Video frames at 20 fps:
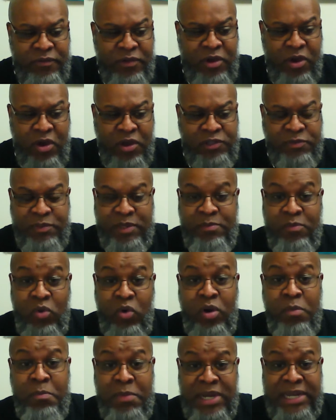cost me
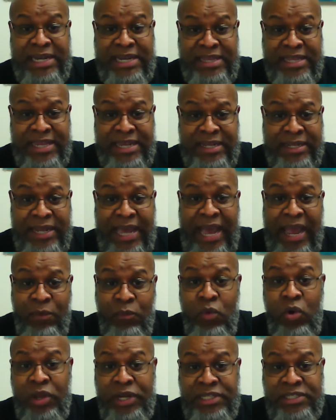more money than I
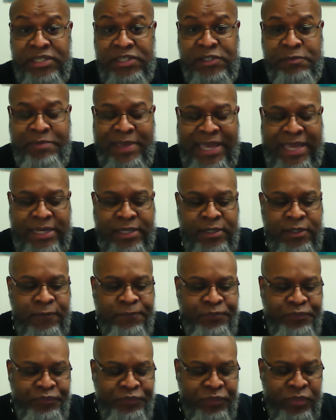wanted to spend.
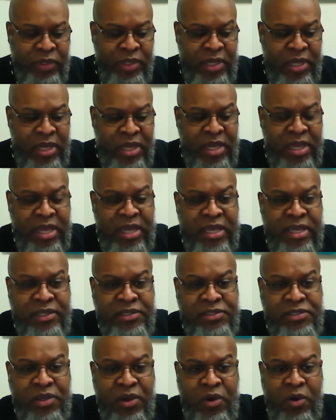
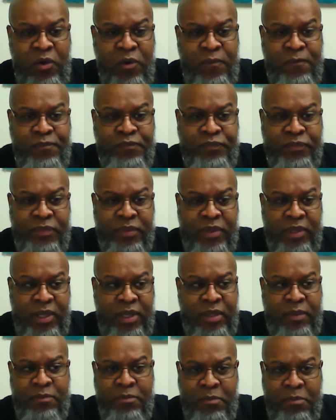So
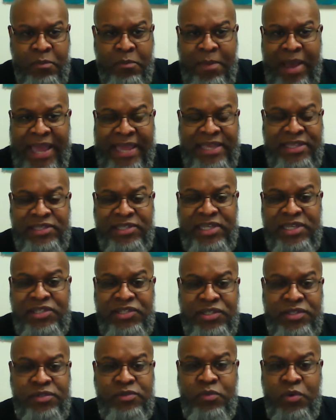my
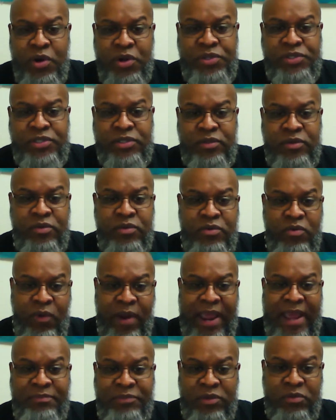intentions were to
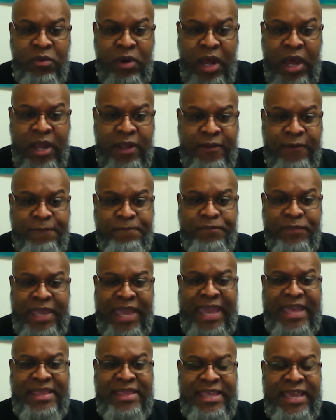grab the rock
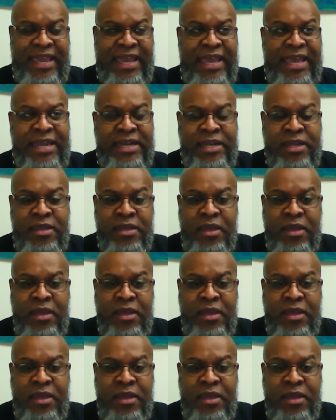and then